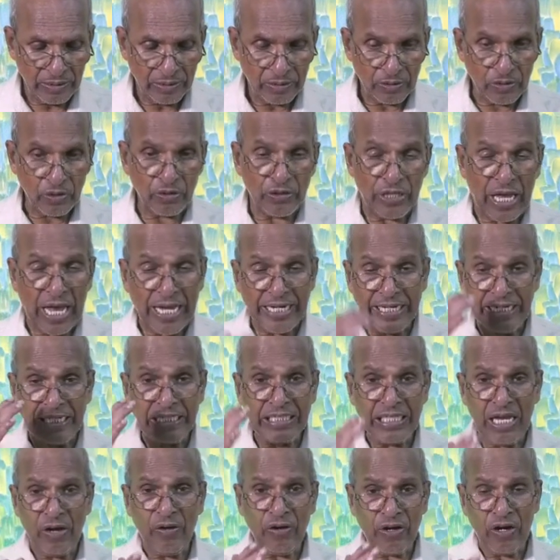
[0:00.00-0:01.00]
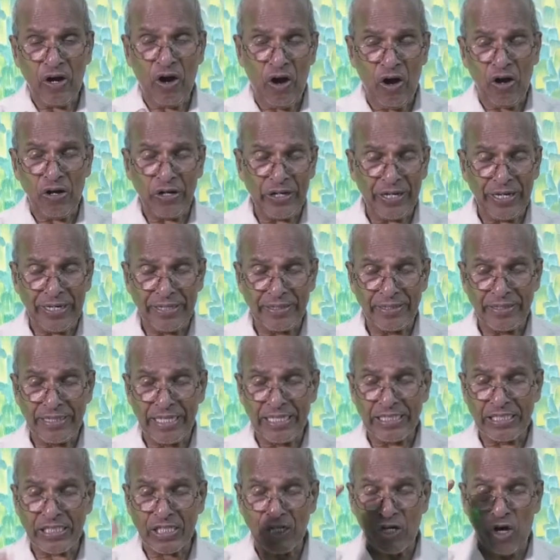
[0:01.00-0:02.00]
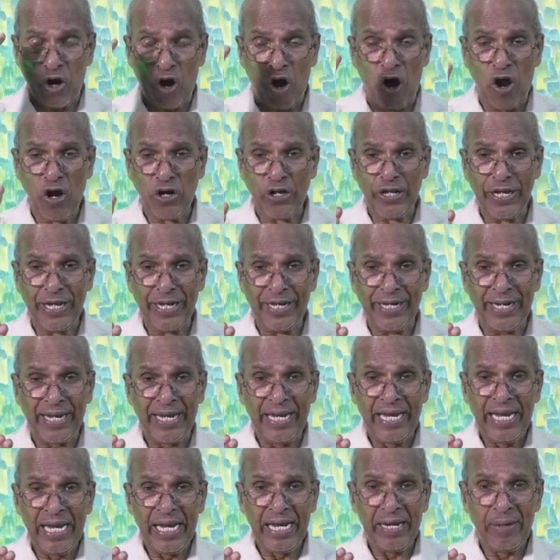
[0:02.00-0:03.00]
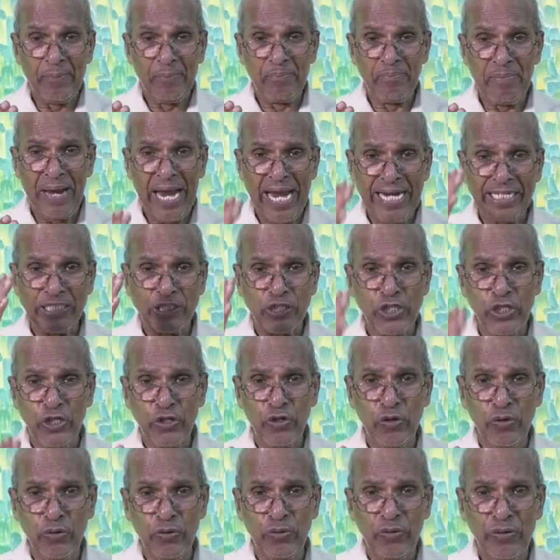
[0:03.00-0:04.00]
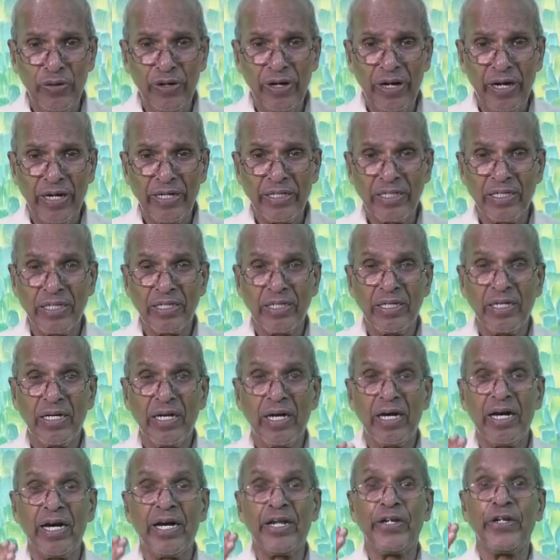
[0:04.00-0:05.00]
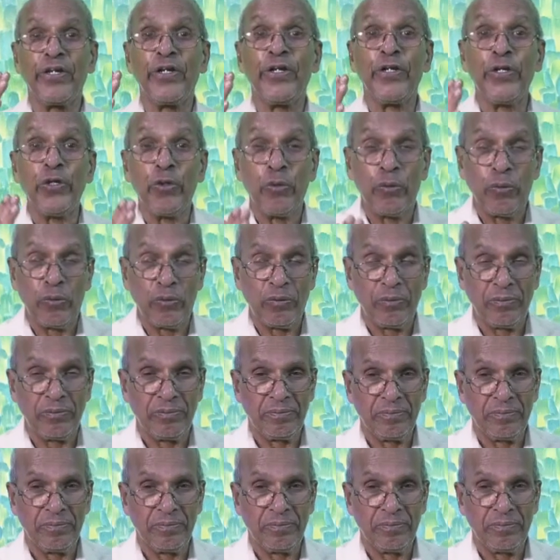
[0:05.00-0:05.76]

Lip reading: So that is our calling. This calling makes you new,